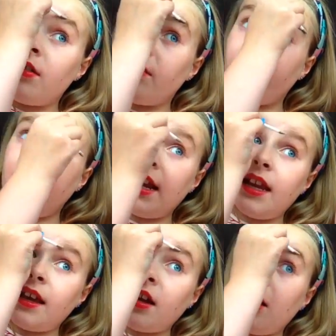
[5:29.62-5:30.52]

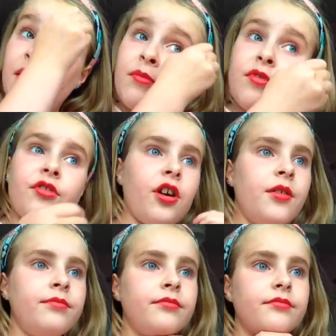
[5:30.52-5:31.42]
really comb
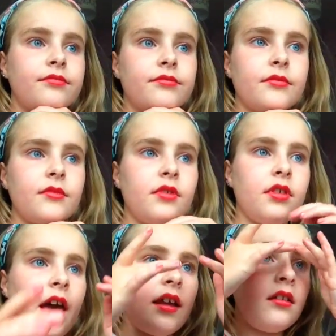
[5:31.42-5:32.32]
through.
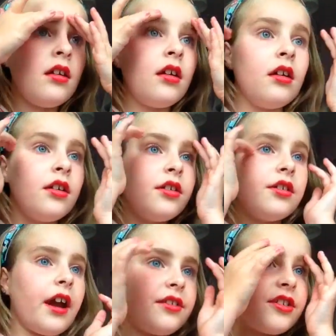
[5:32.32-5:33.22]
And then you
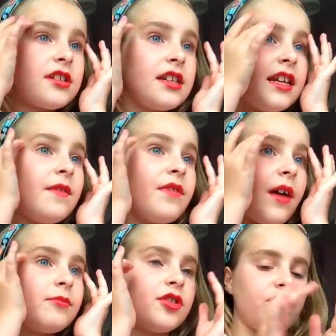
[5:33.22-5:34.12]
can just leave
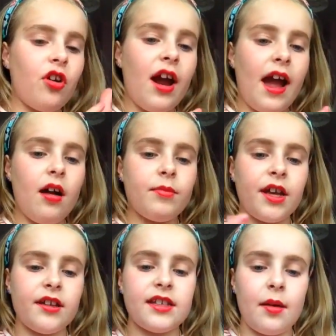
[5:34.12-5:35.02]
them to dry out
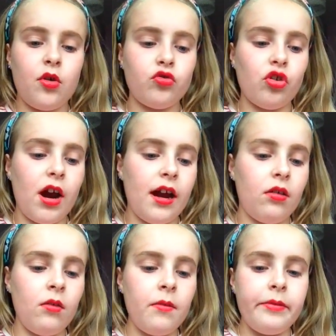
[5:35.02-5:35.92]
because they will dry out.